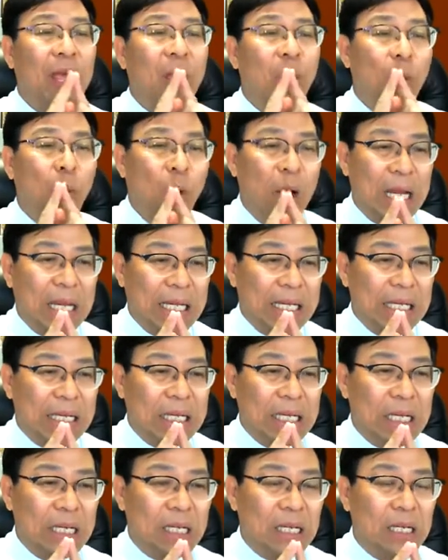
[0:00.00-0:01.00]
1
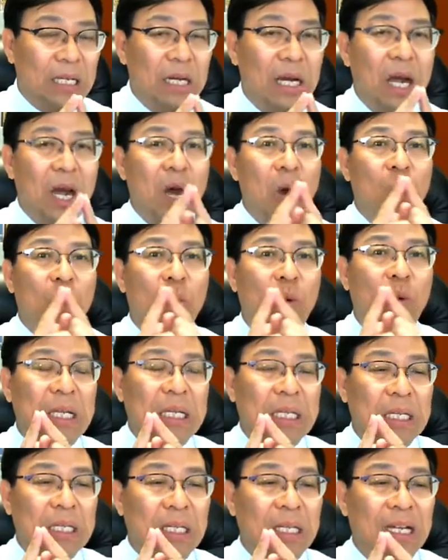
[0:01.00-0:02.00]
year,
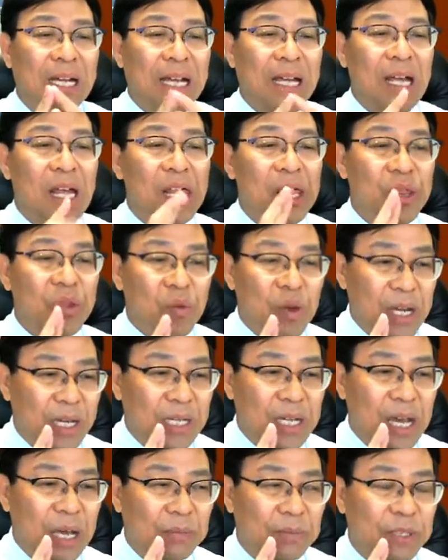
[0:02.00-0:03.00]
1 year, 3
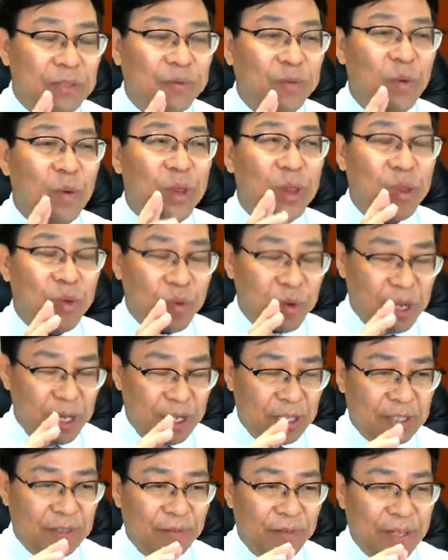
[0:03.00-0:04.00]
times for 3
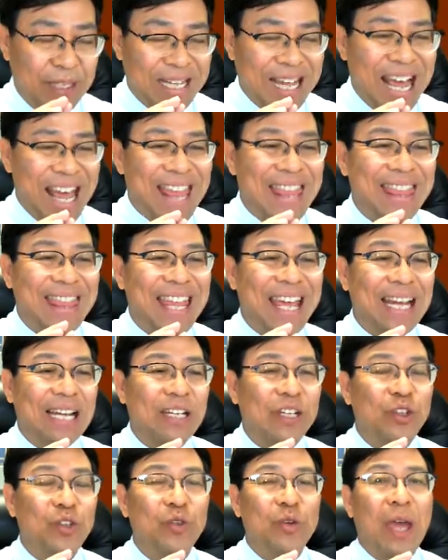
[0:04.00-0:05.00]
years visa.
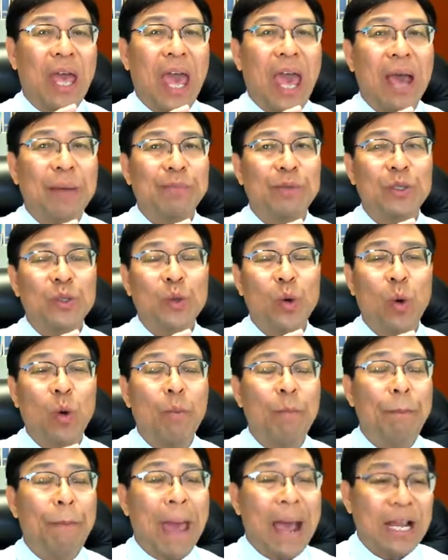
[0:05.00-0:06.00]
Then you have to
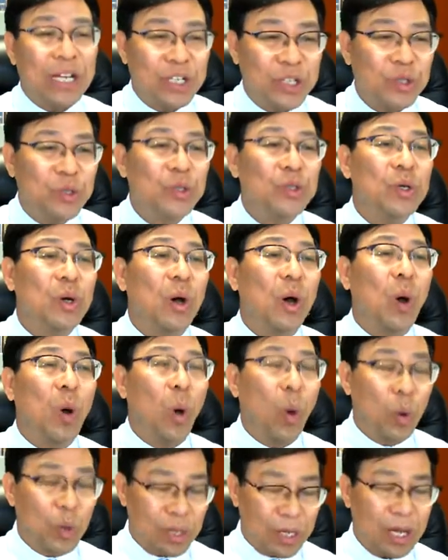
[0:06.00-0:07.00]
go back to your
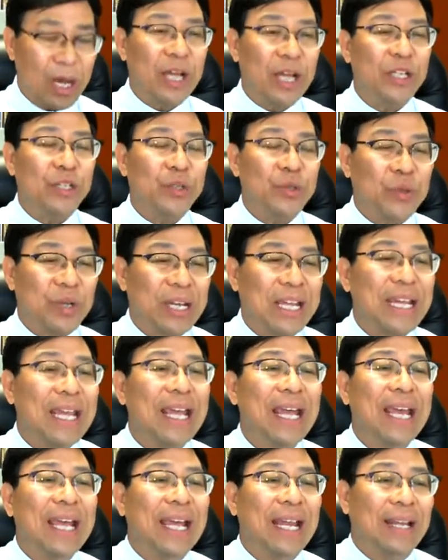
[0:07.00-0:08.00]
own country,
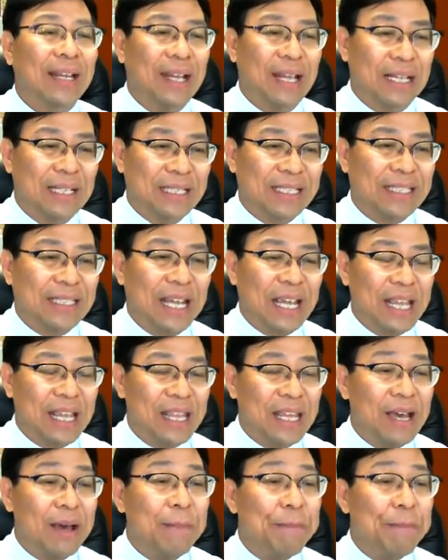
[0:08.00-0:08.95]
then stay there